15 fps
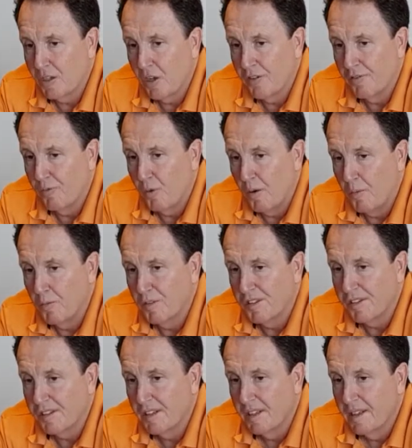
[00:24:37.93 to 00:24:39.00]
A lot of what
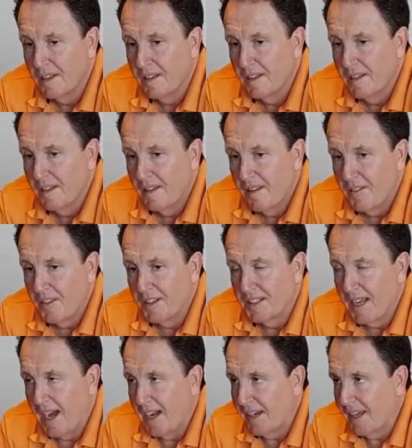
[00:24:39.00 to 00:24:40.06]
was the
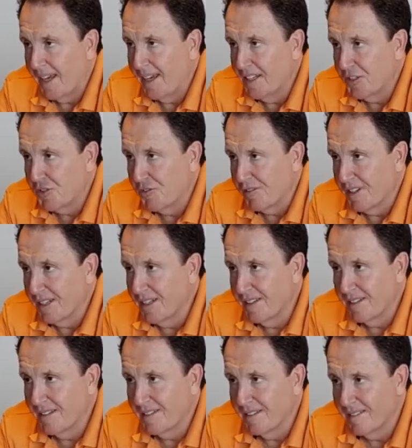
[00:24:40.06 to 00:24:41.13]
data
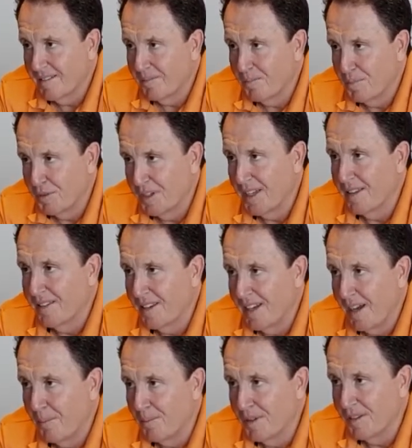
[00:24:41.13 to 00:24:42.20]
entry, putting in
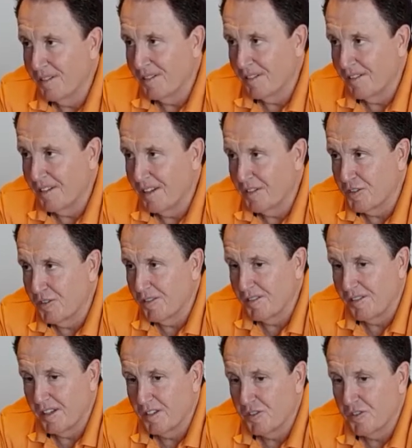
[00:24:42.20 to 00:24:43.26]
the numbers, et
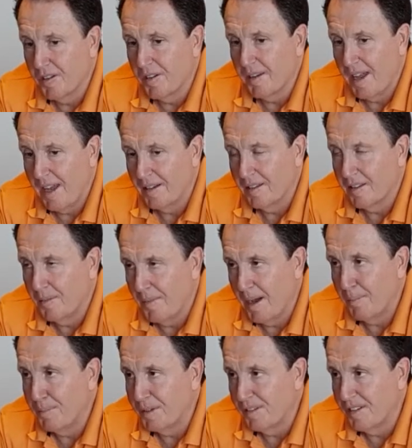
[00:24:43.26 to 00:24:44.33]
cetera, adding them
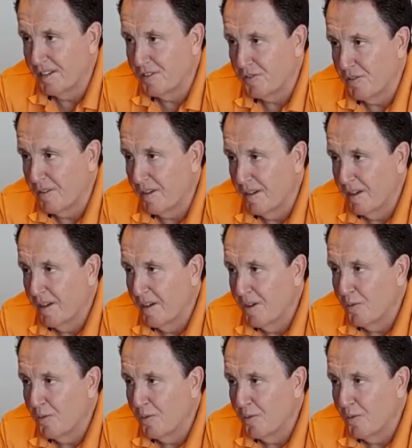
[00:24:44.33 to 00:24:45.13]
up, et cetera,